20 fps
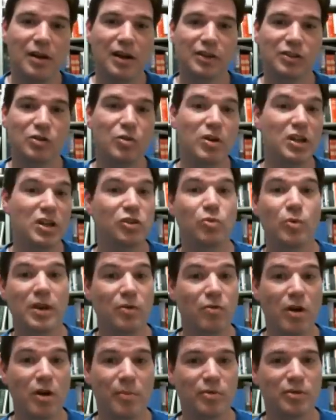So each
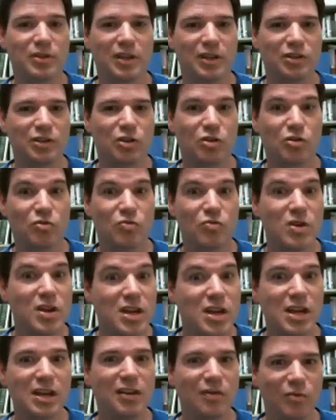week represents
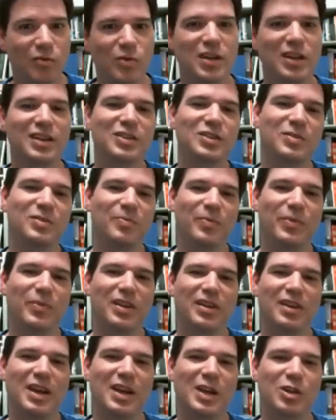3 weeks
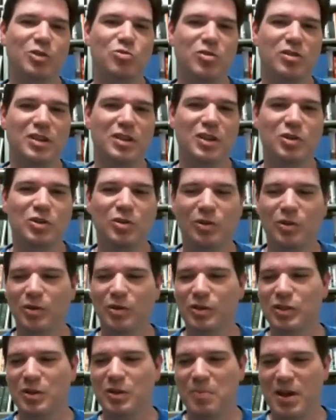in a traditional
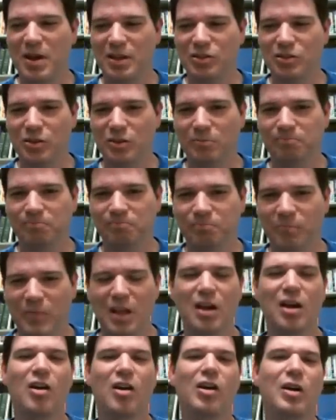semester.
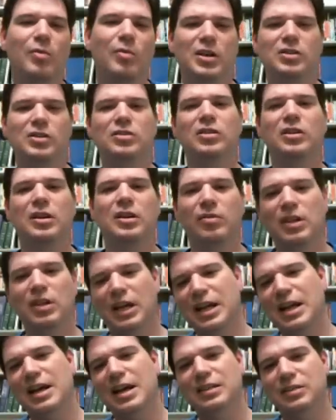Okay, well, let's look at the
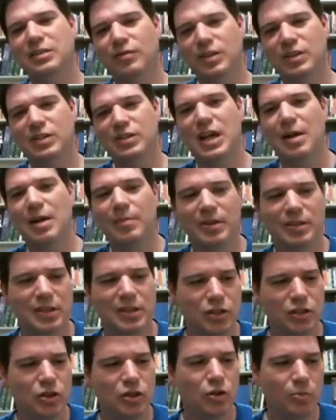kinds of assignments
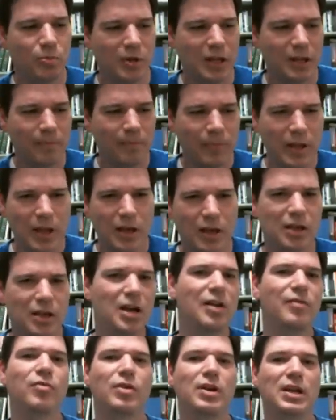that you'll be
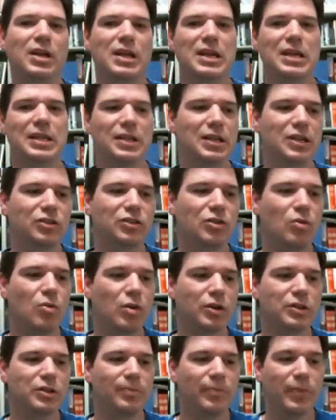covering in this
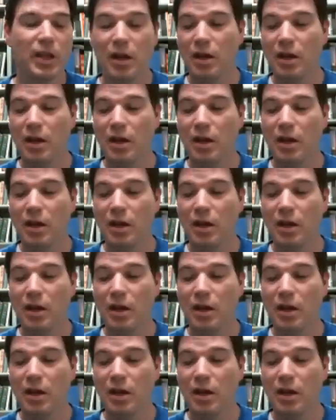course.